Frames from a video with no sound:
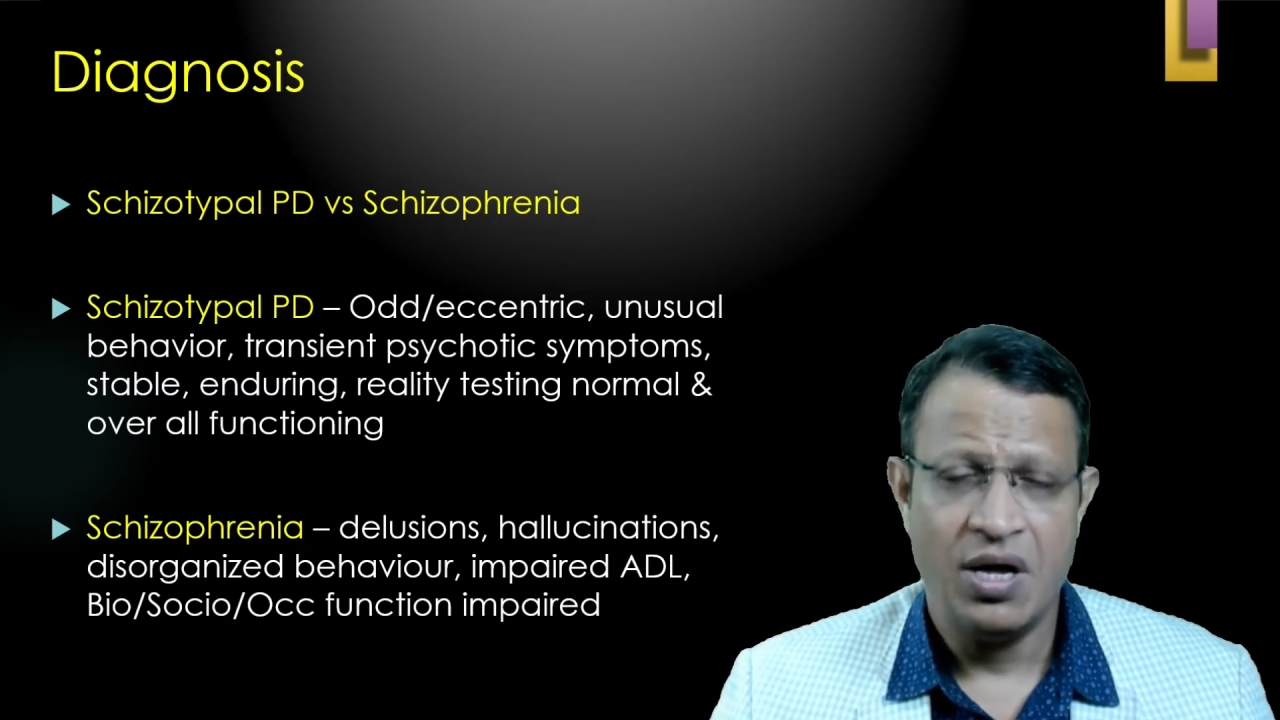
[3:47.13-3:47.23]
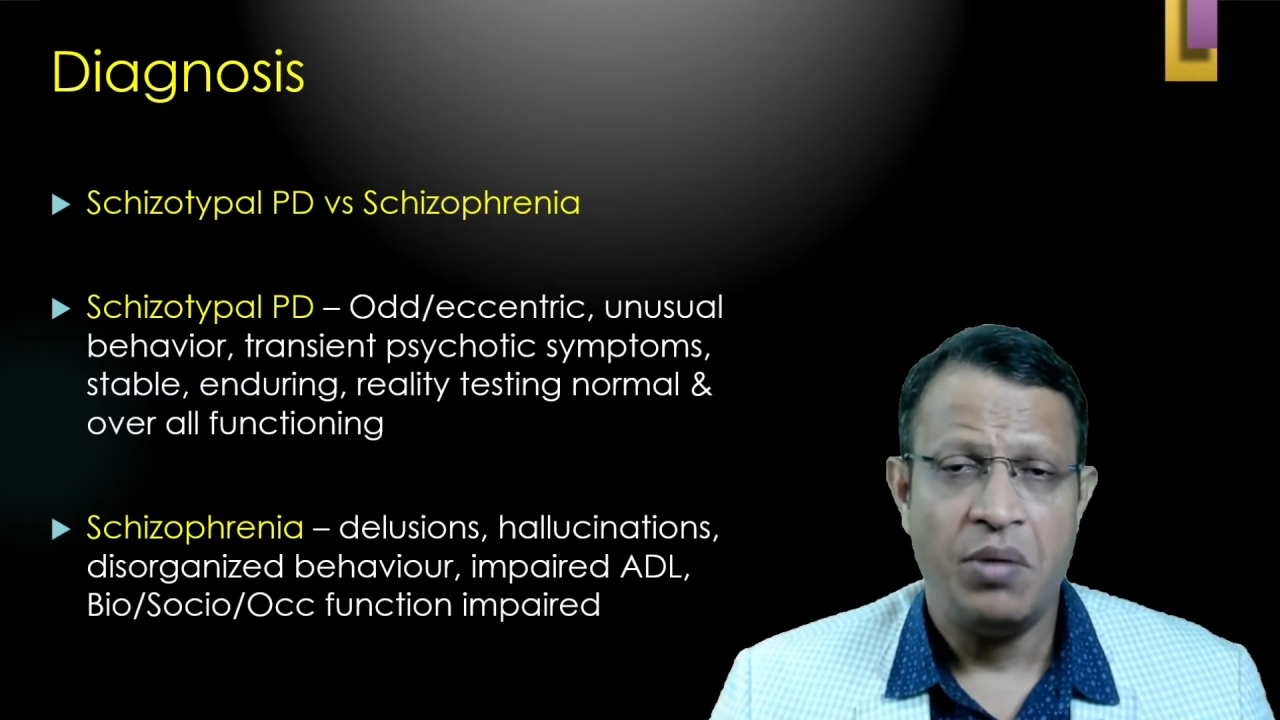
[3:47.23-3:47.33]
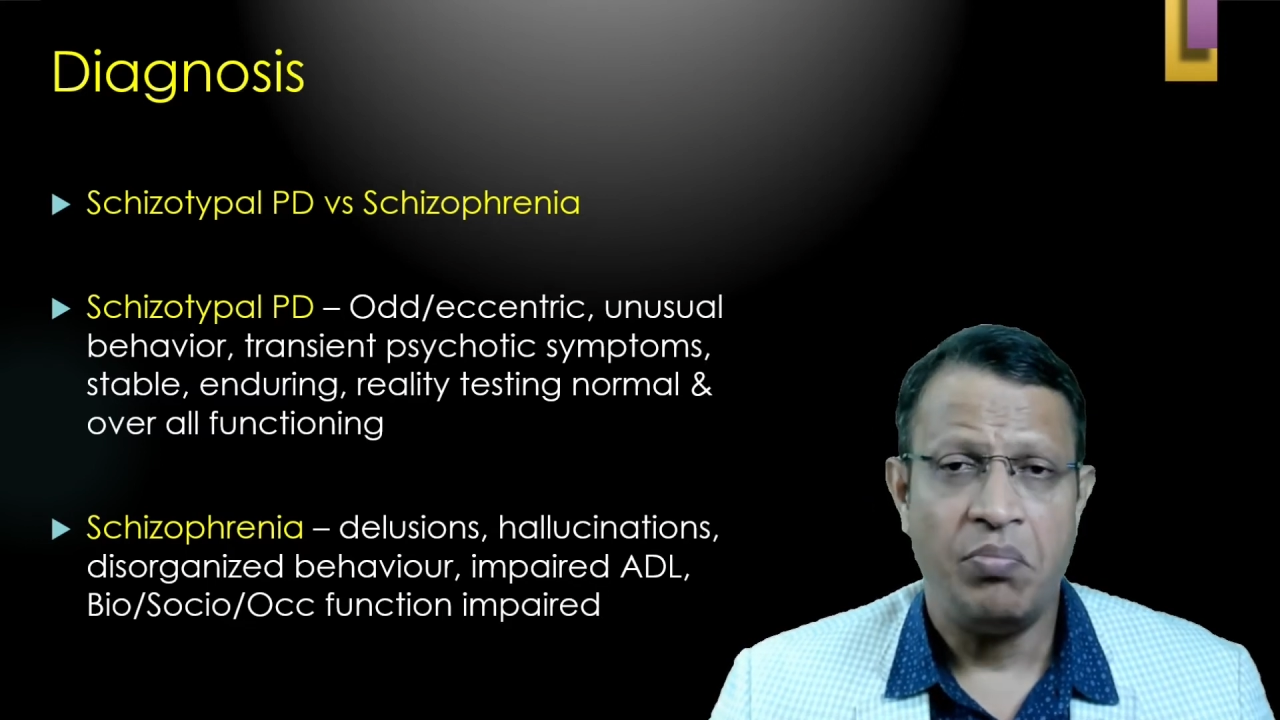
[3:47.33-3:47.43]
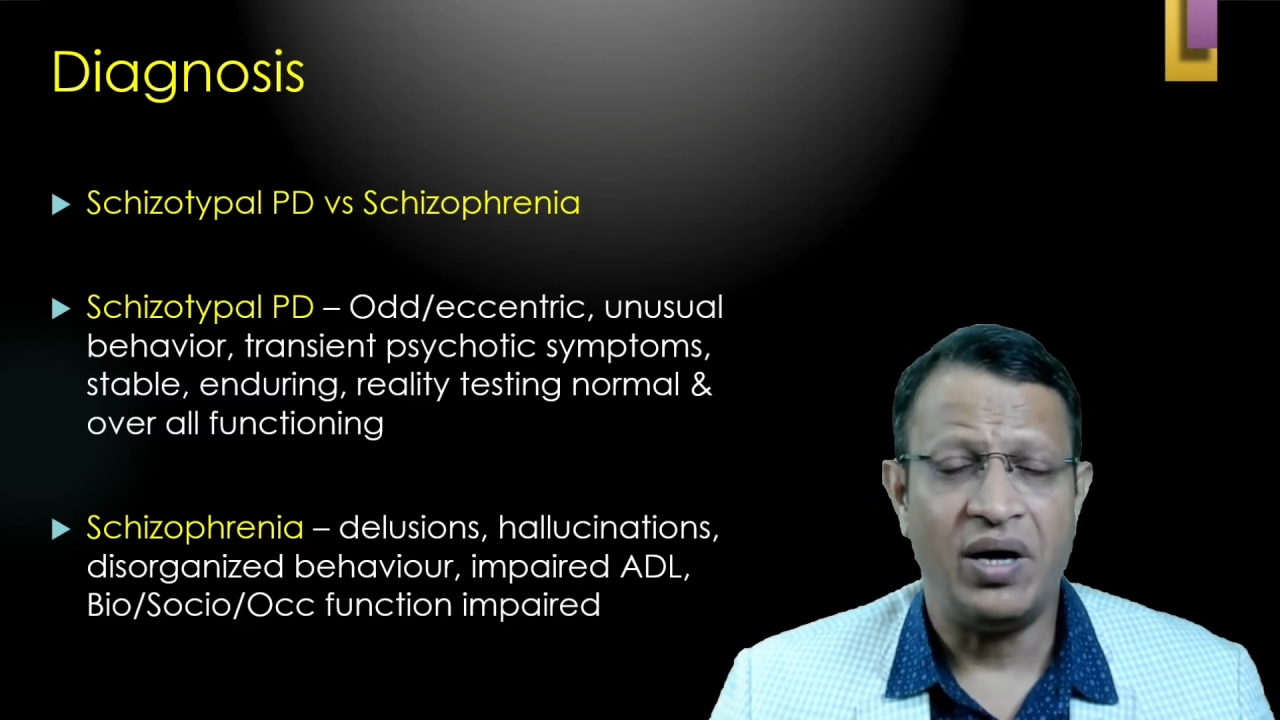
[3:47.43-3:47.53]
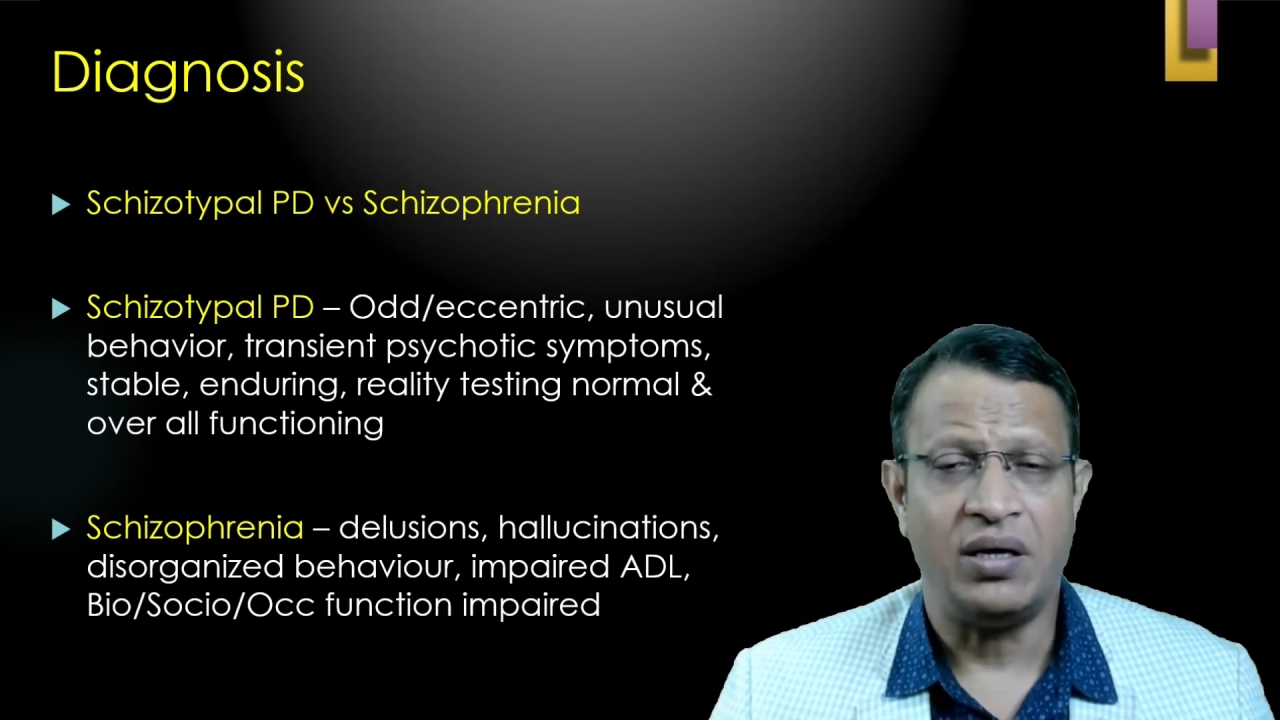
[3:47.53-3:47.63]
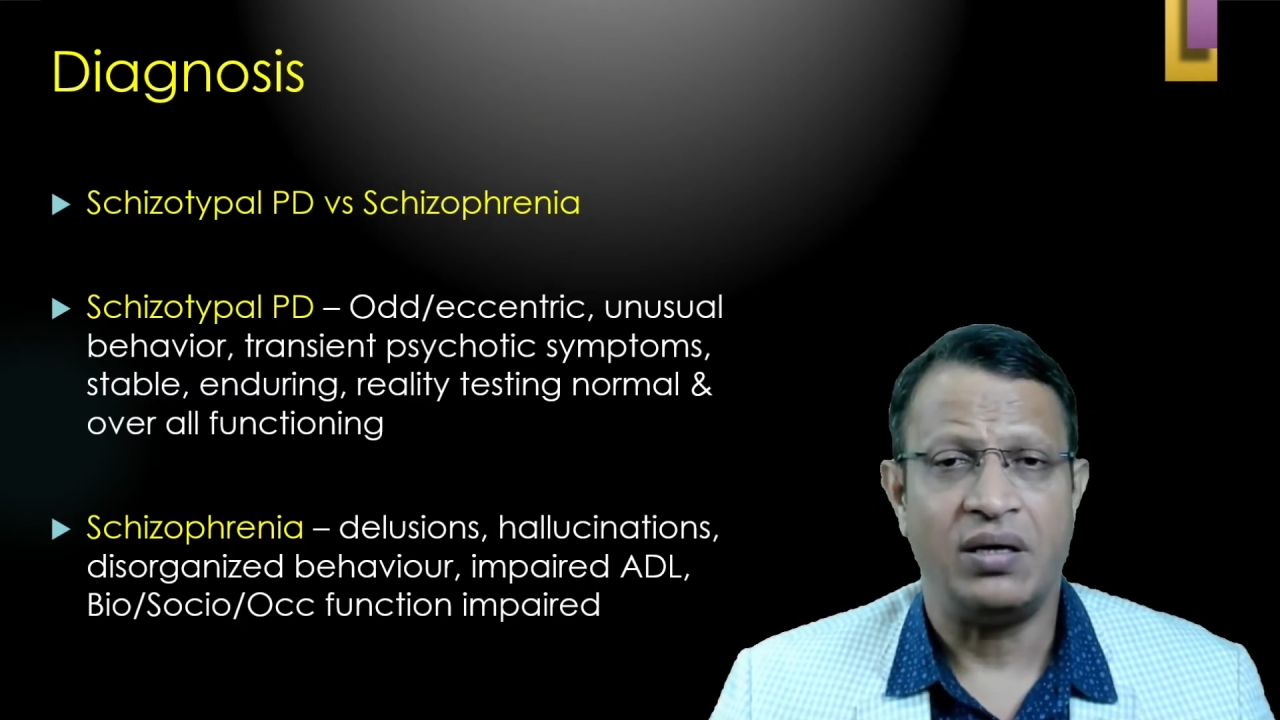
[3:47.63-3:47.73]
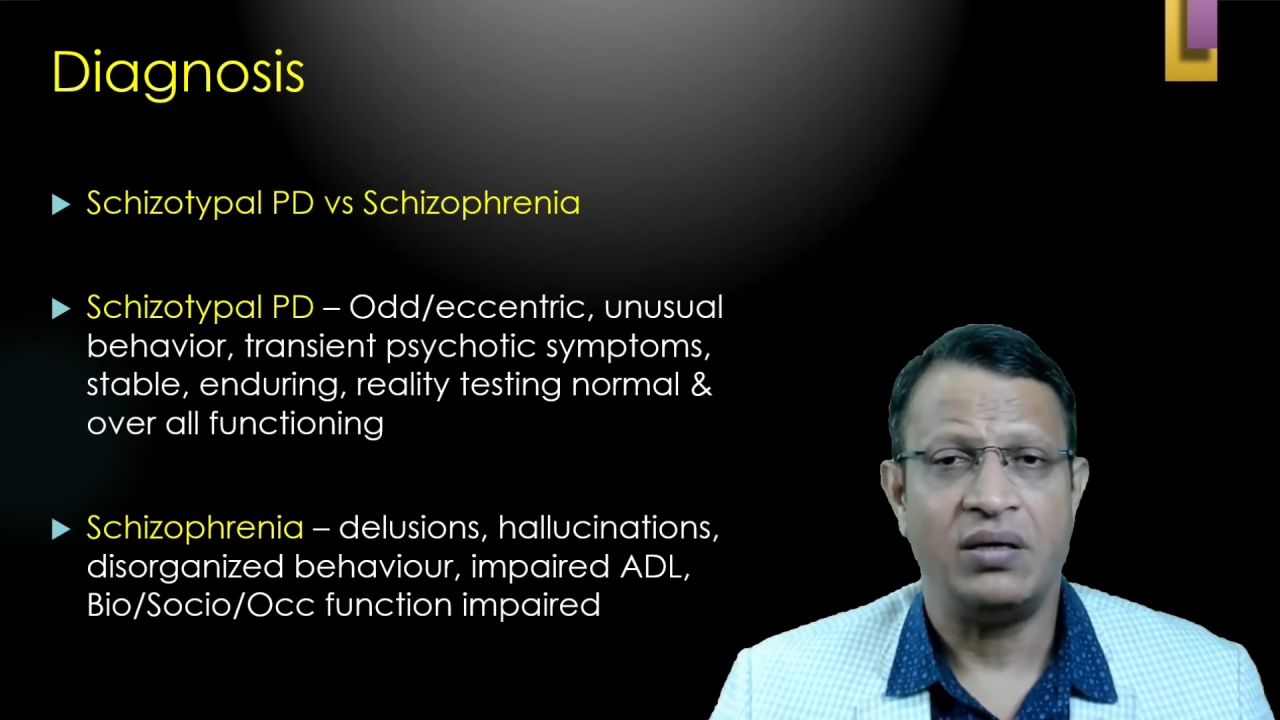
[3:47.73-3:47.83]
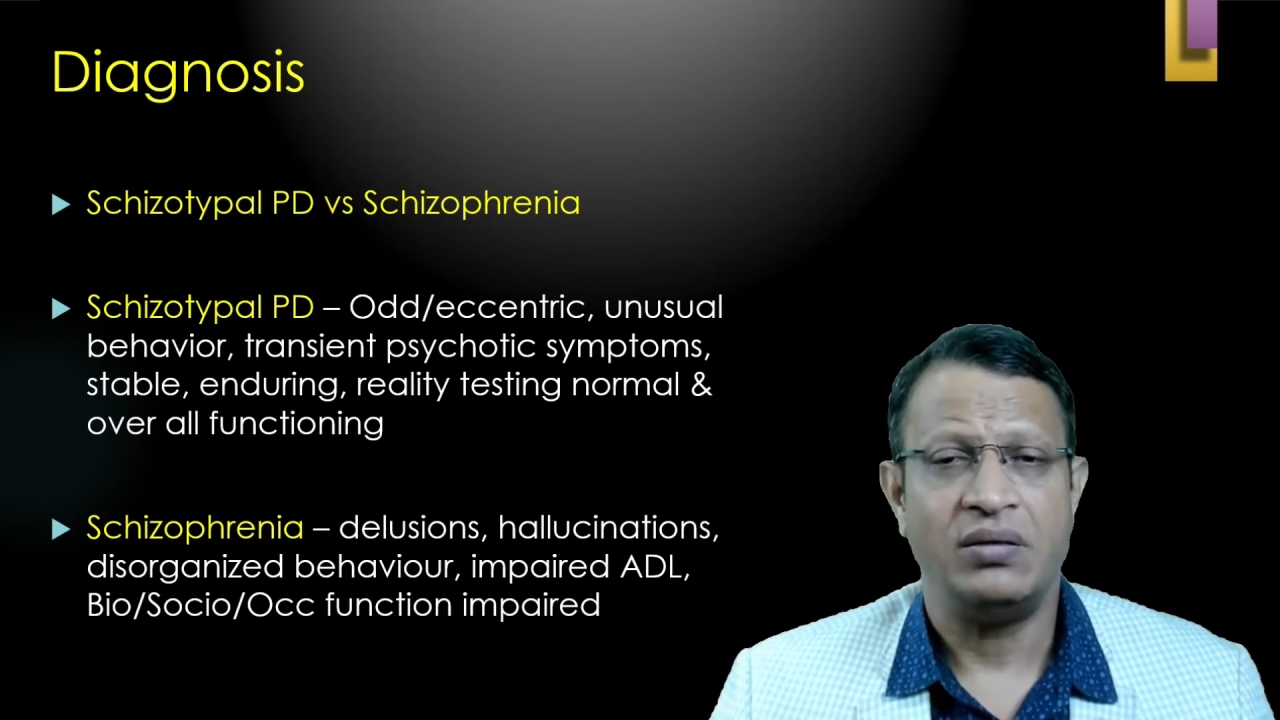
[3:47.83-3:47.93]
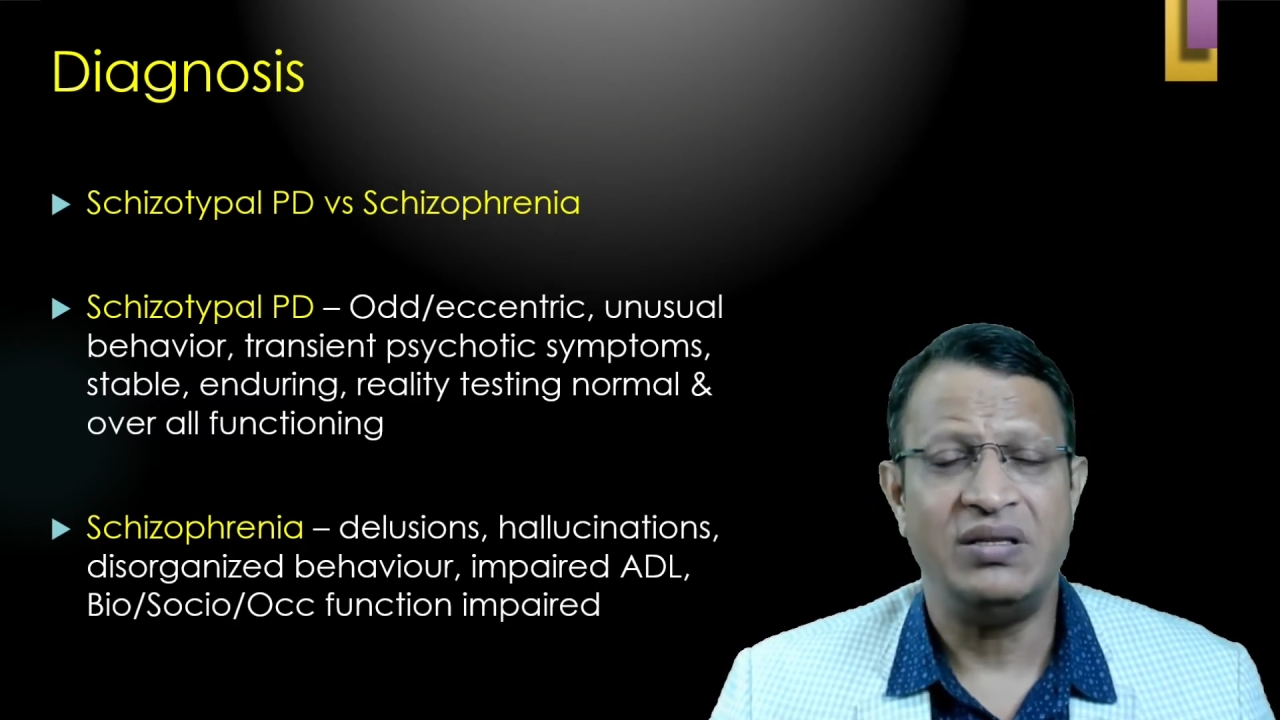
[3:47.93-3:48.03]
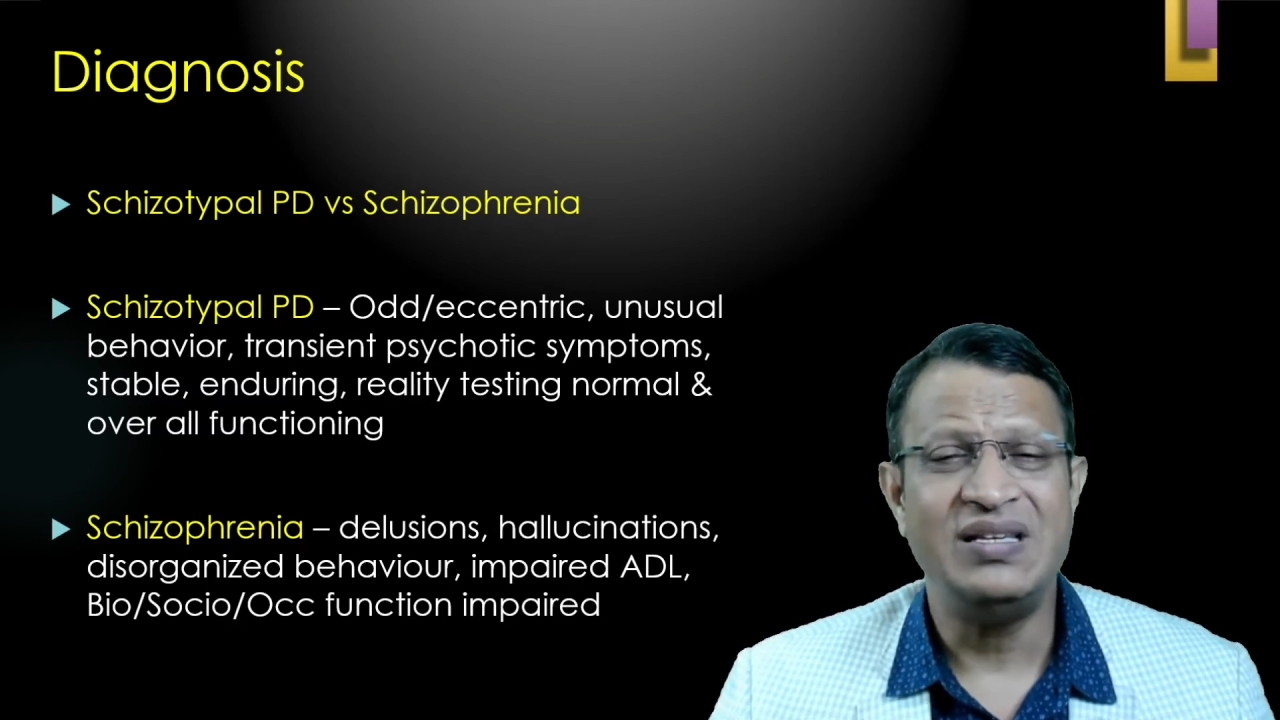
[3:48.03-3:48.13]
but
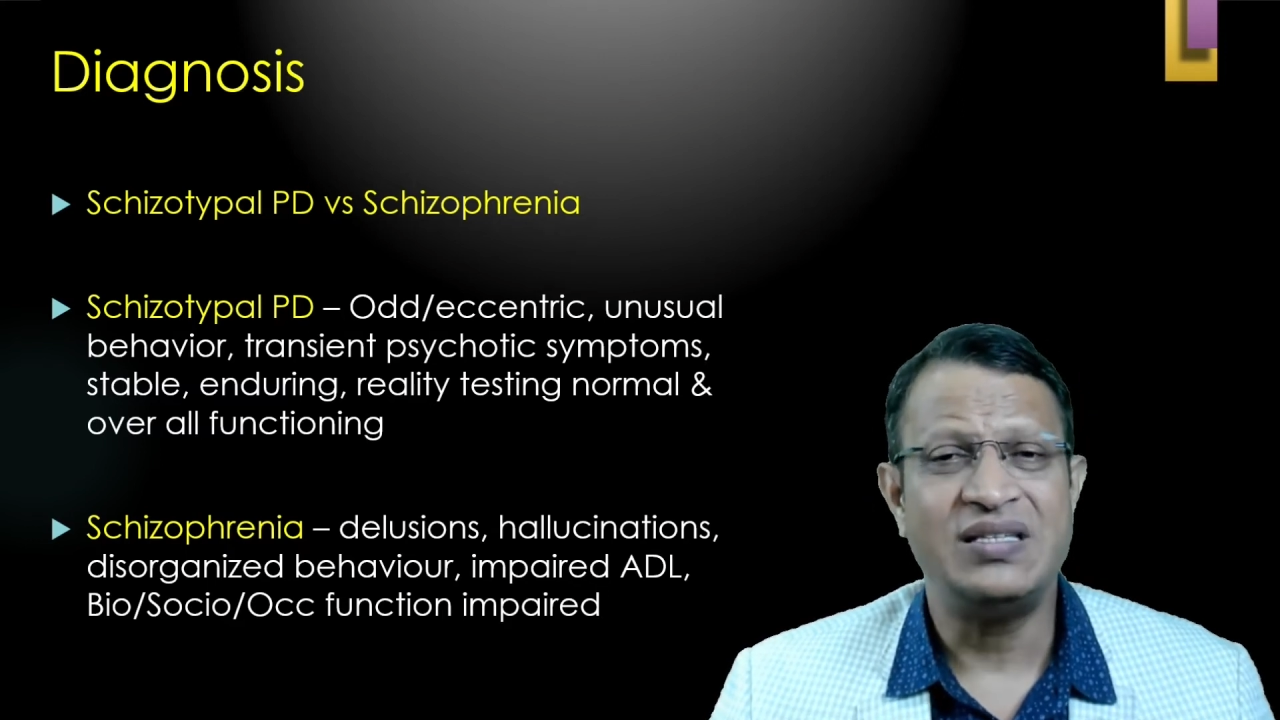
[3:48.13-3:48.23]
these